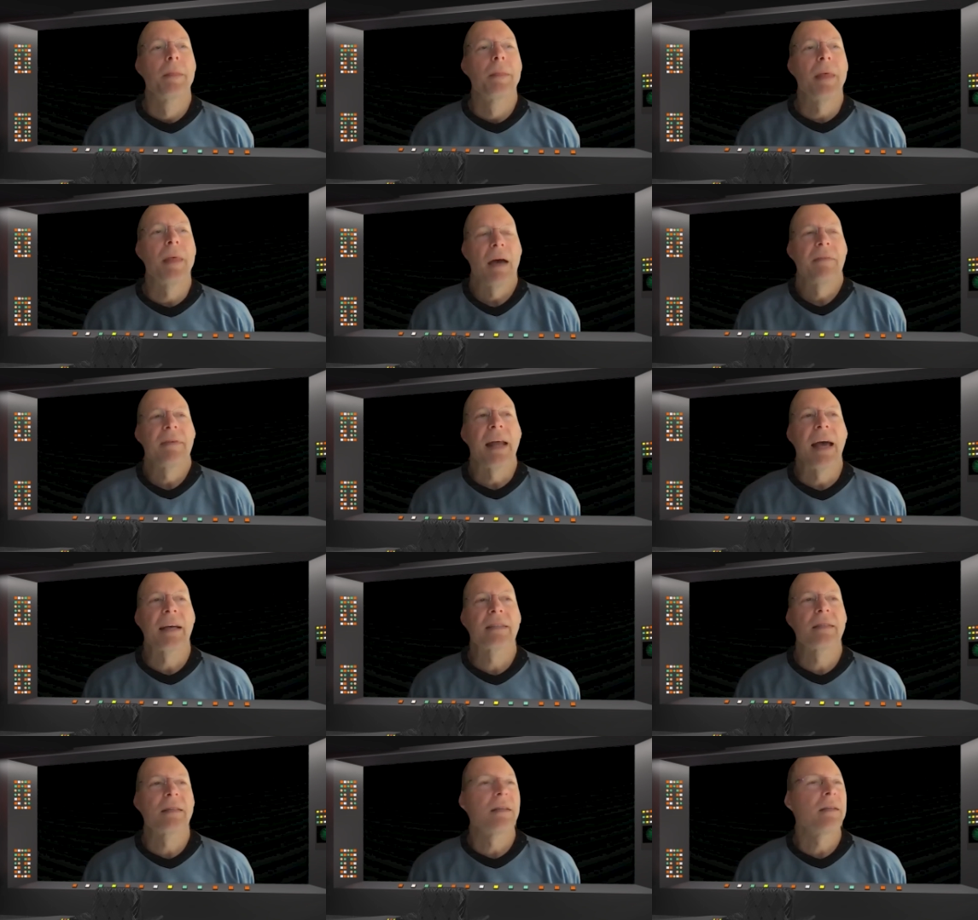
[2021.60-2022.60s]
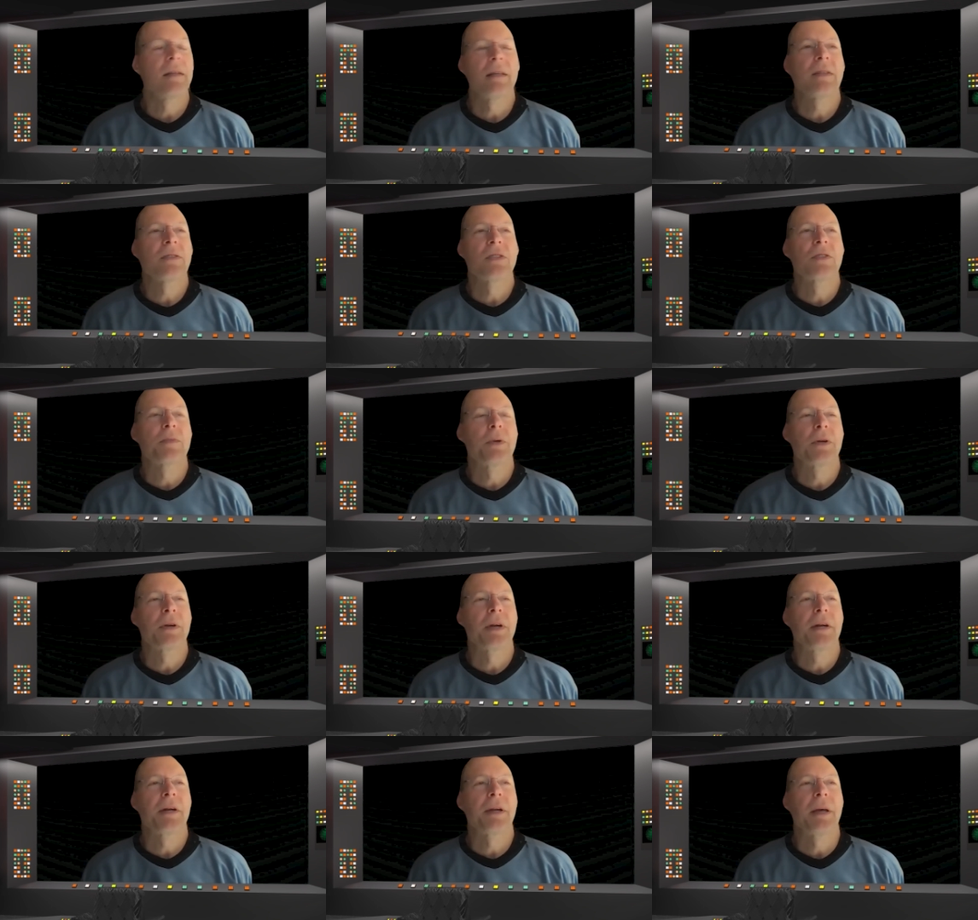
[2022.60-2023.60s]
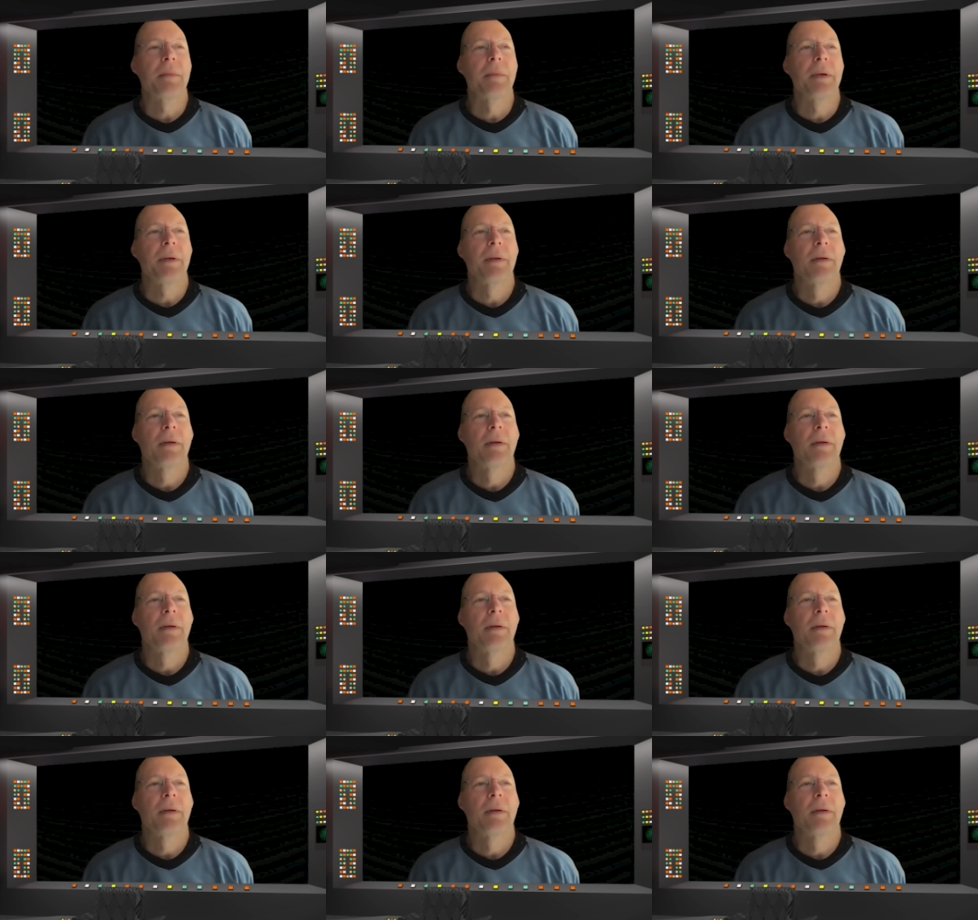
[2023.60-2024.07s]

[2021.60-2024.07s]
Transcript: have an accident. This is pure entertainment.